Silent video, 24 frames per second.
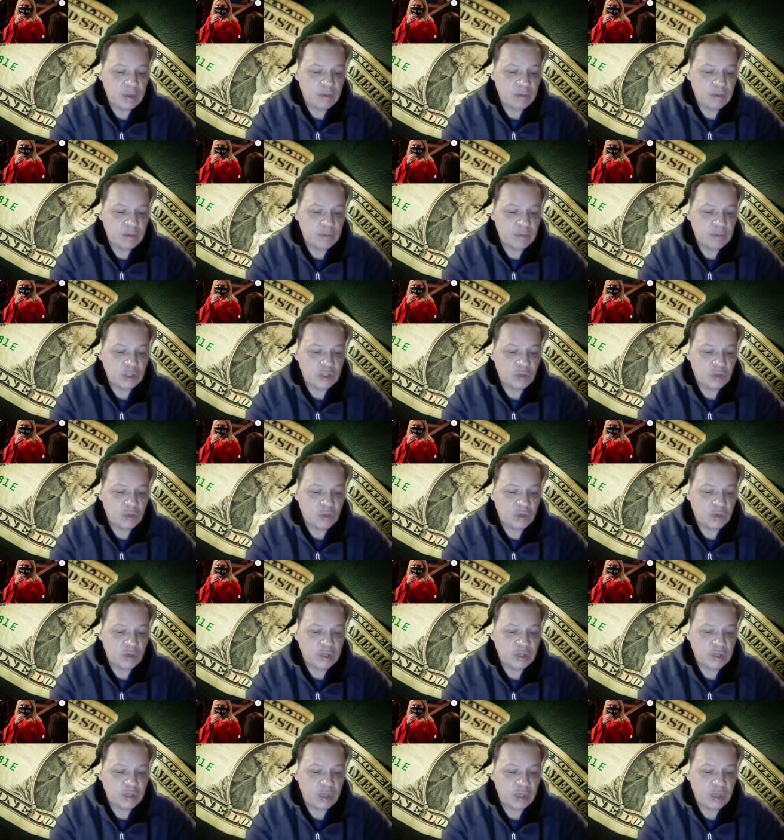Majority
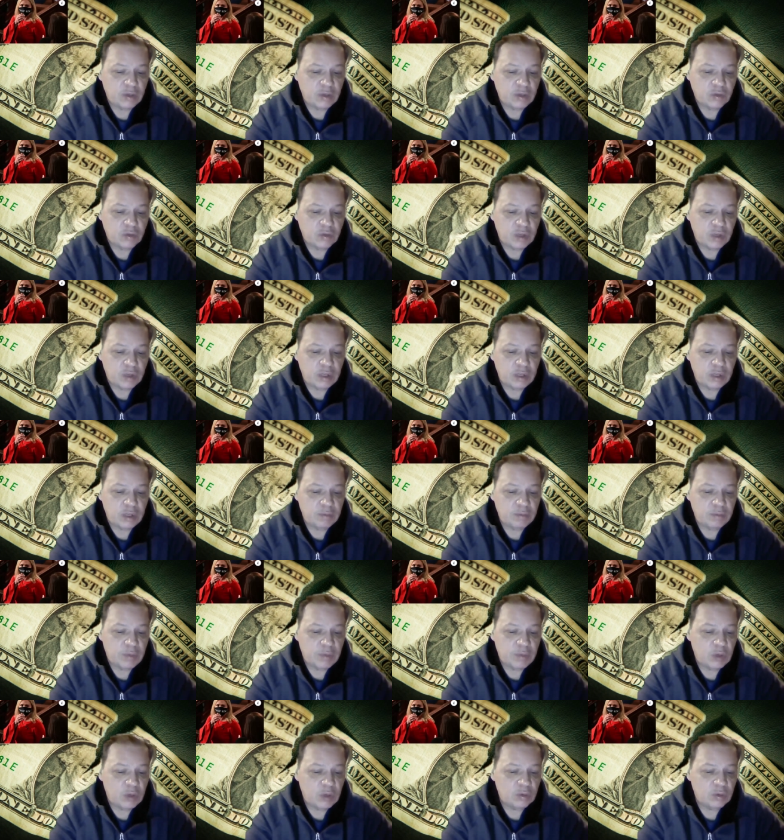Taylor Green
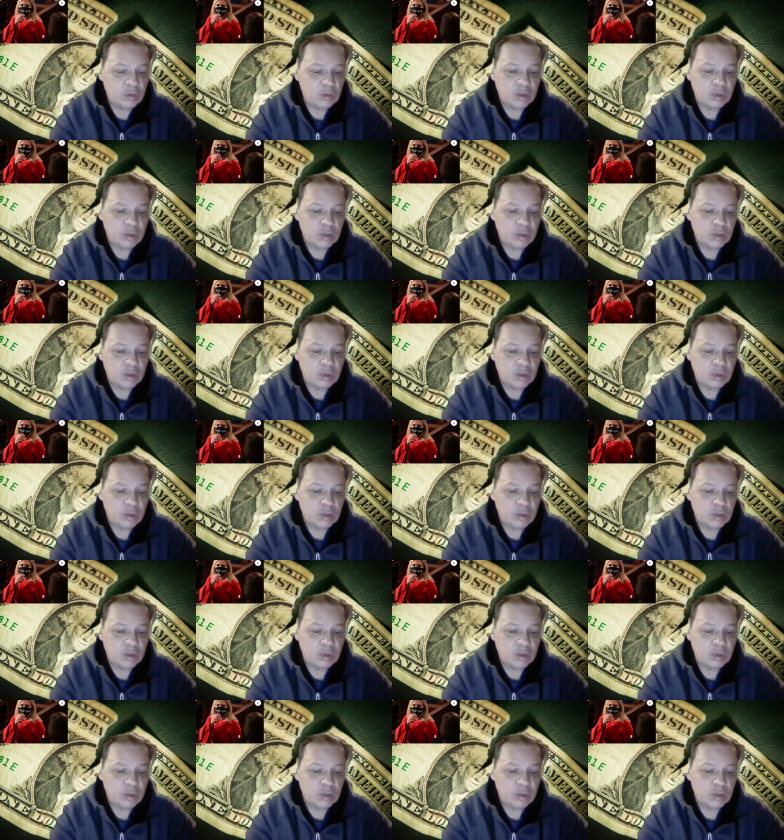po